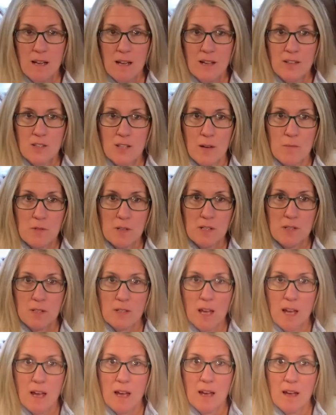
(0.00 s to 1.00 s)
So I'm just
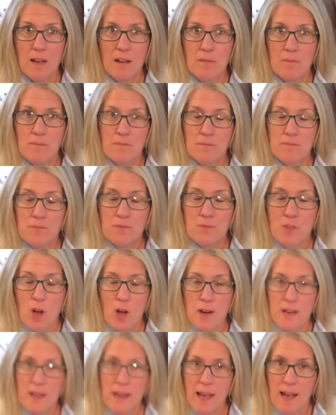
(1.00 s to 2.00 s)
uh, thawed
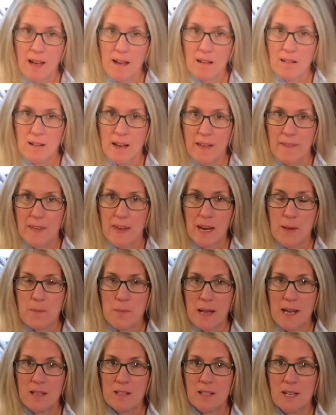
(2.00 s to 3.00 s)
it out and then I
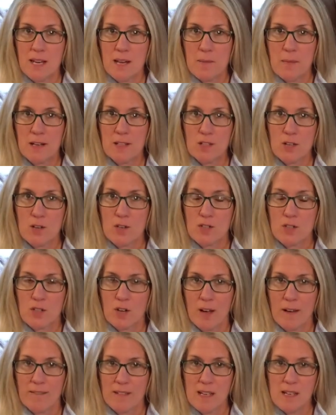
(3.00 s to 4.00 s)
baked it in my toaster
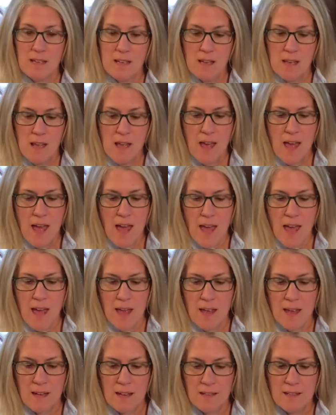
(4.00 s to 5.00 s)
oven
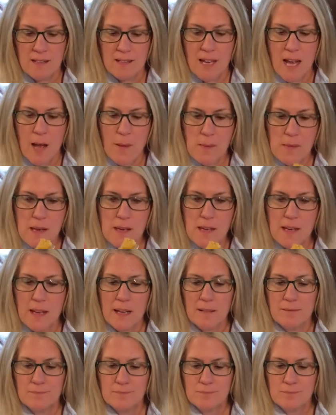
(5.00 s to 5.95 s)
and now I'm eating it.